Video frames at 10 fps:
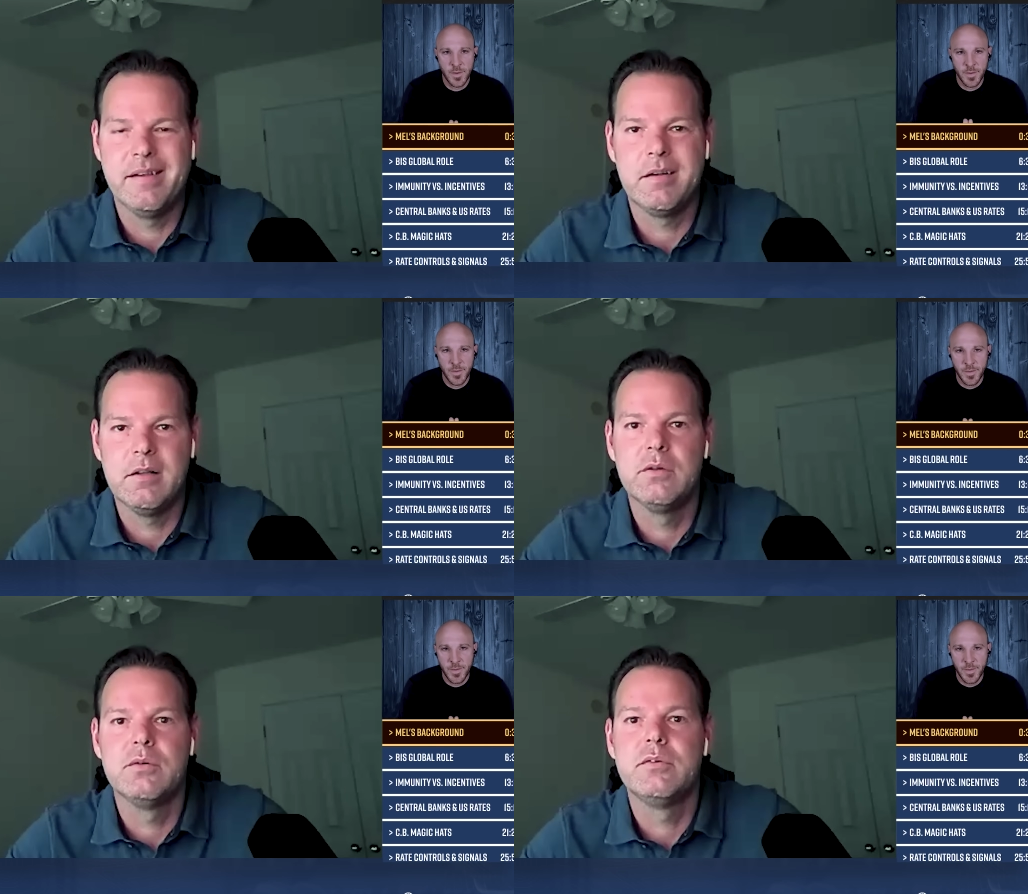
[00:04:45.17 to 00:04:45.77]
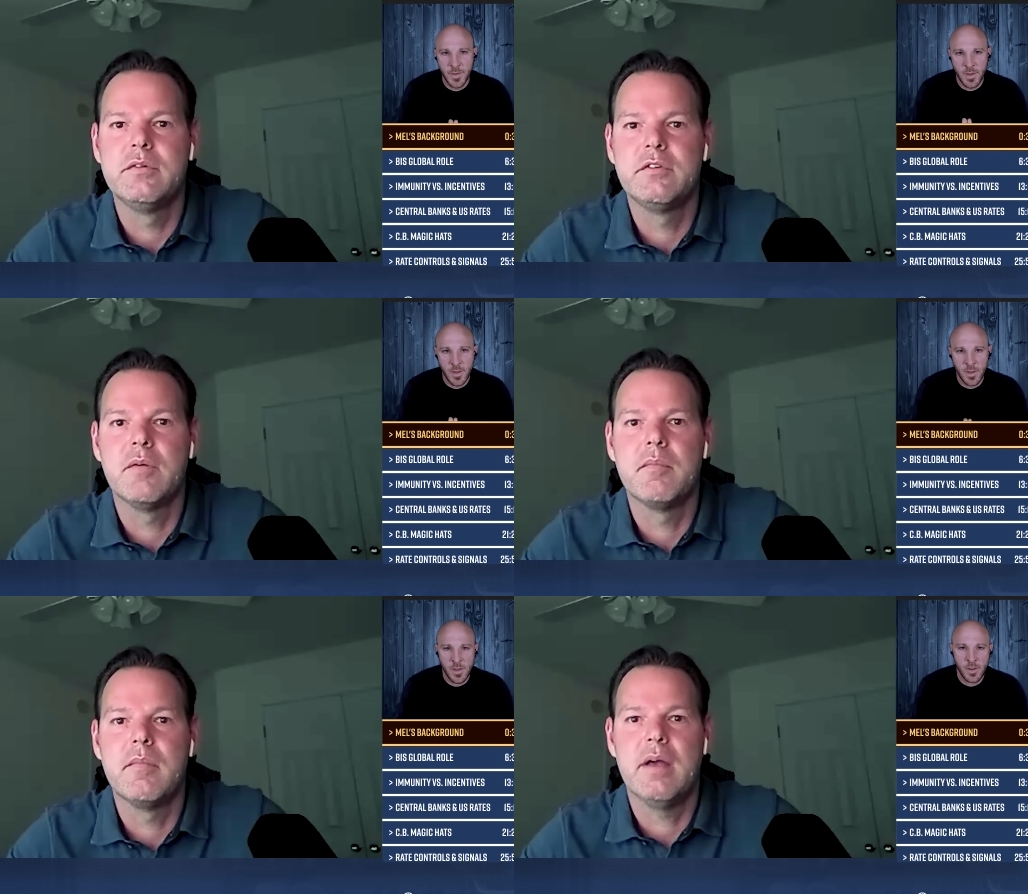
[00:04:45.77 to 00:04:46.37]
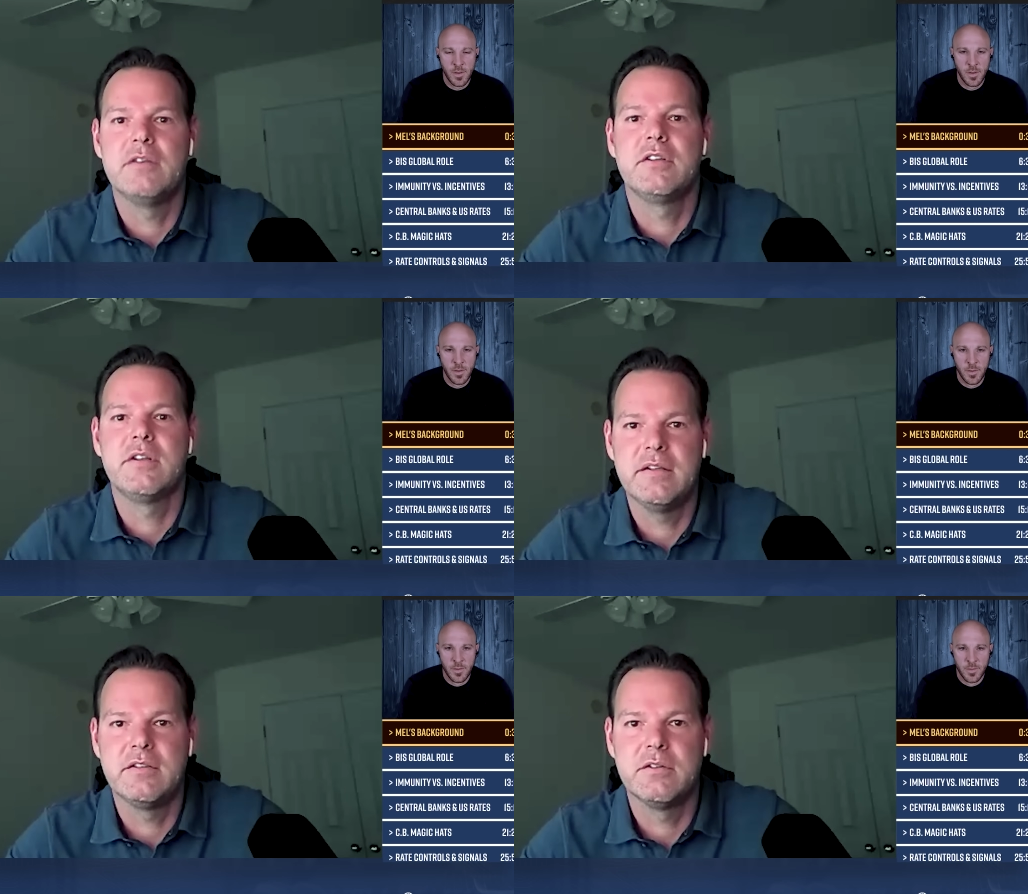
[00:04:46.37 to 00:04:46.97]
Speaker 1: include some
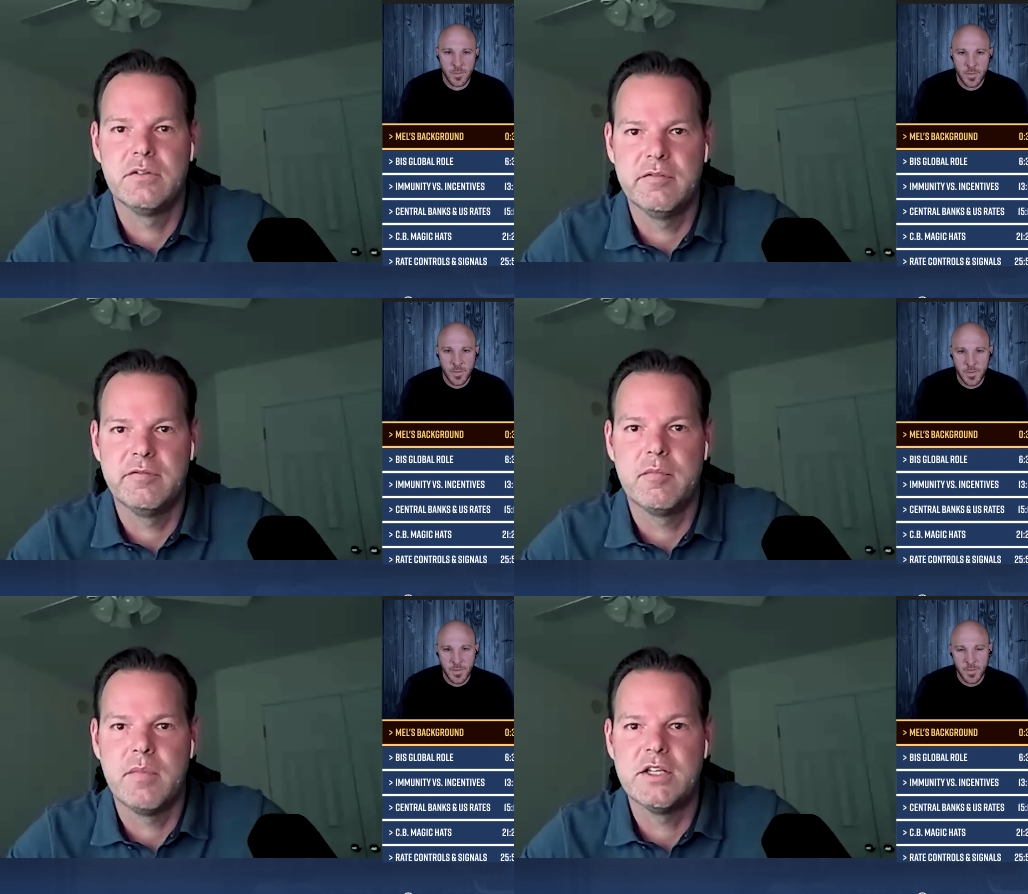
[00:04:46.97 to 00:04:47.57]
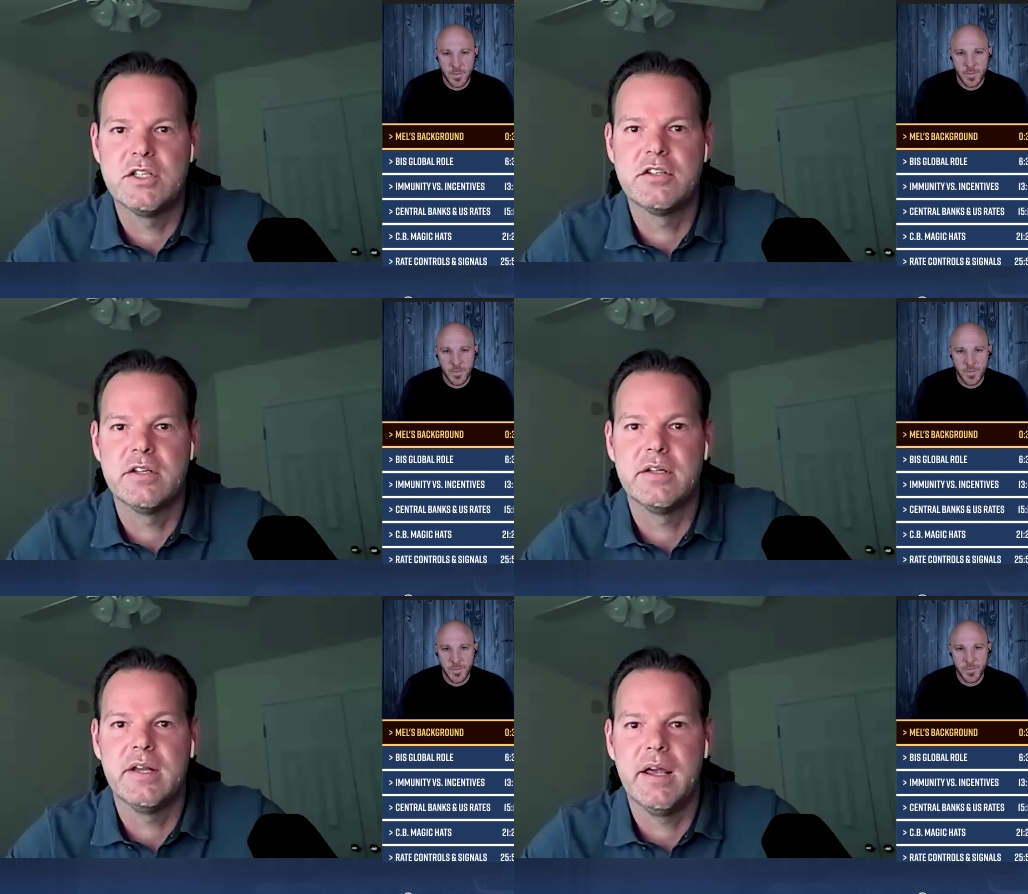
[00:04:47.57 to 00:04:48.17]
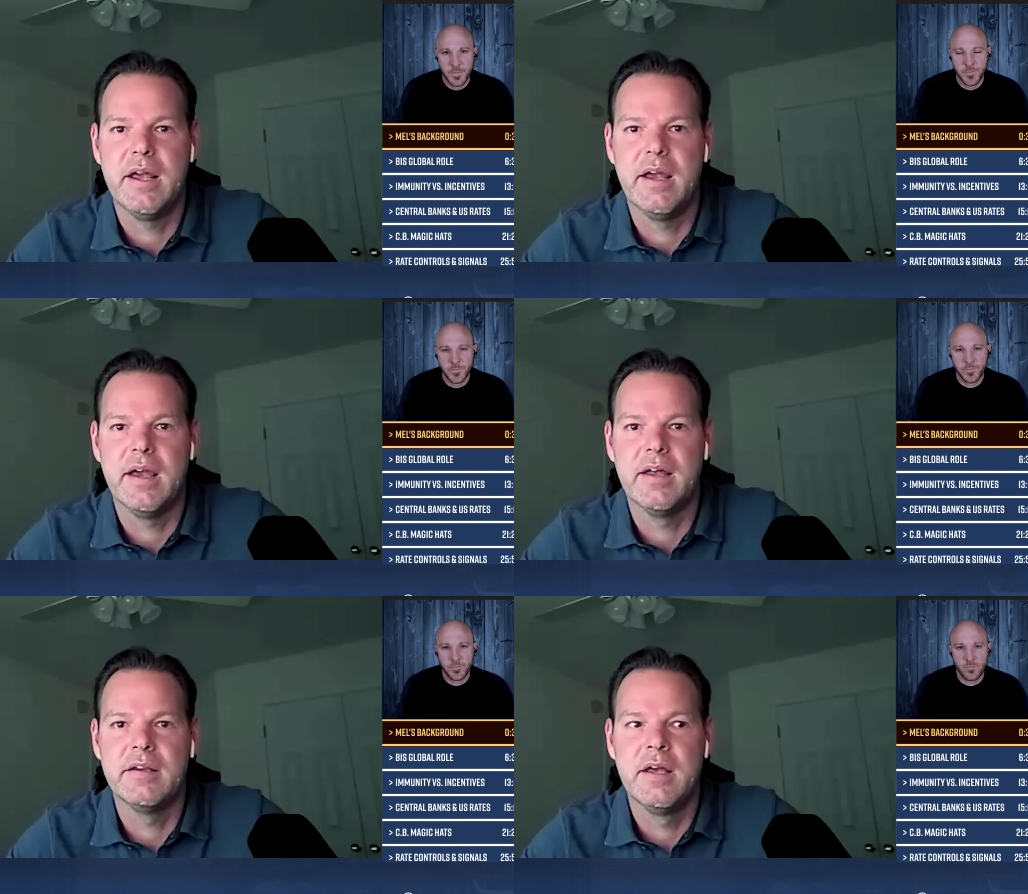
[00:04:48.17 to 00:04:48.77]
educational information
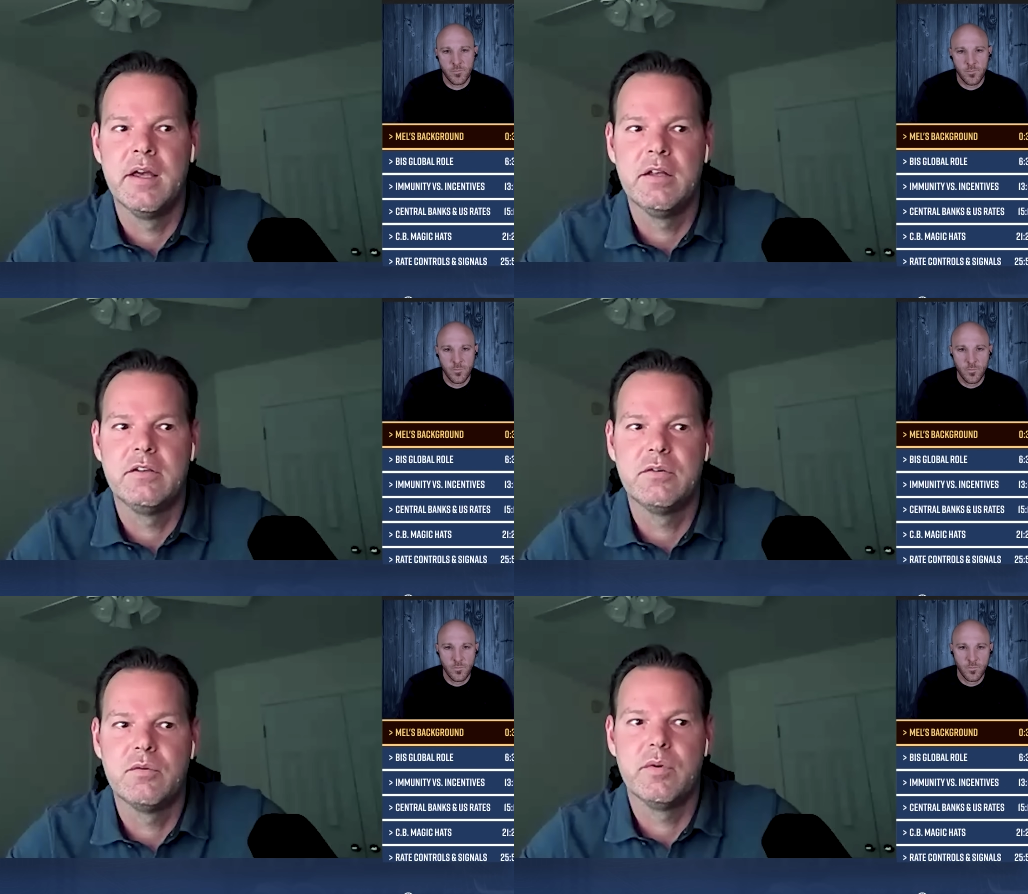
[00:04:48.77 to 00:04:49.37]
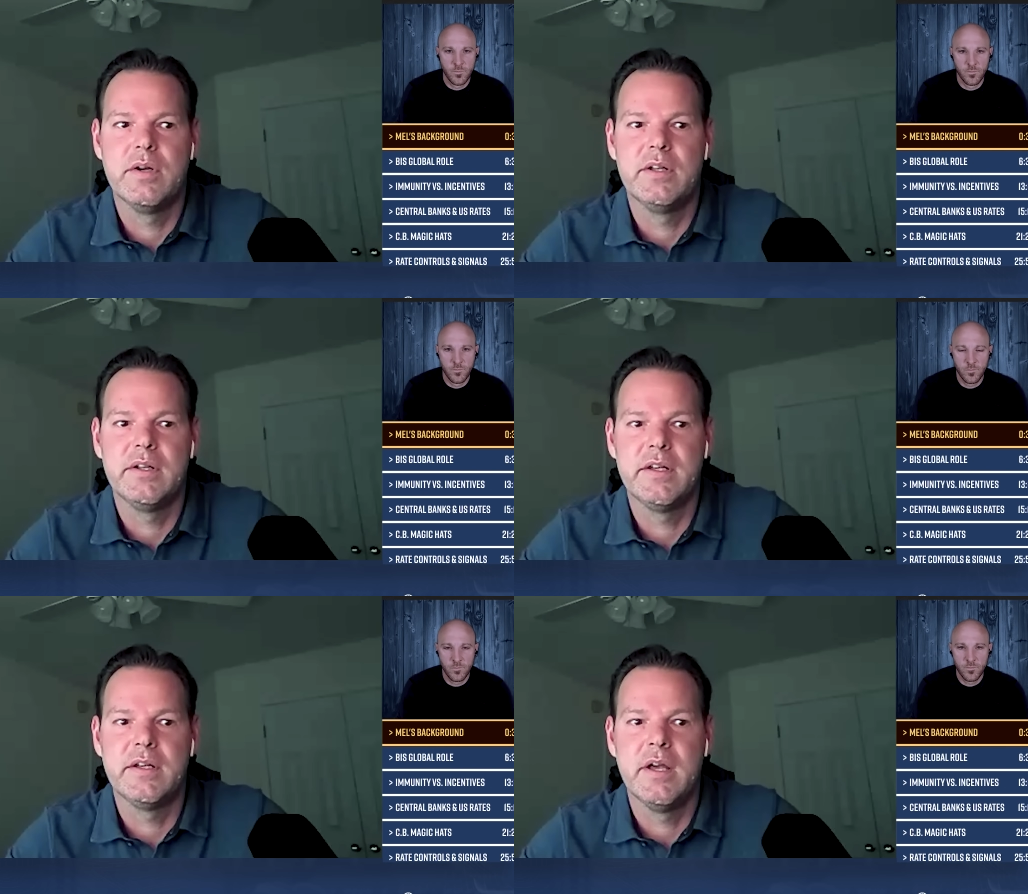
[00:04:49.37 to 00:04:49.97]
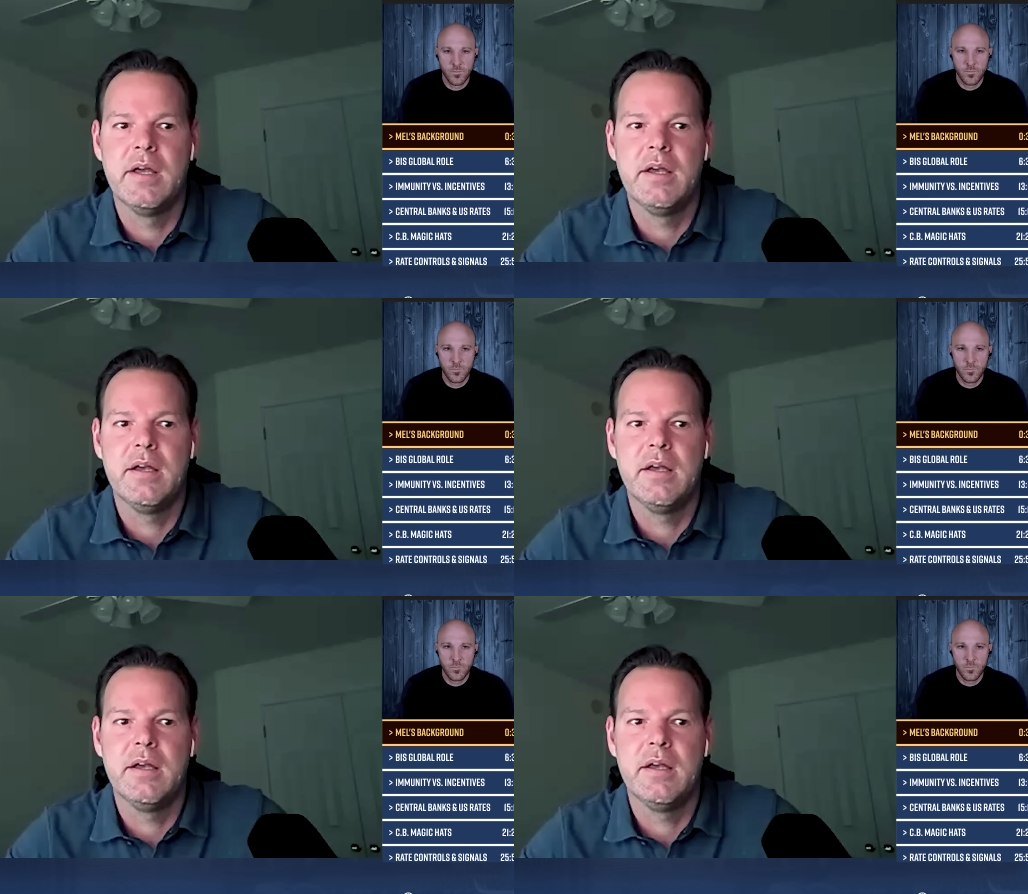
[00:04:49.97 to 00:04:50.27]
and to really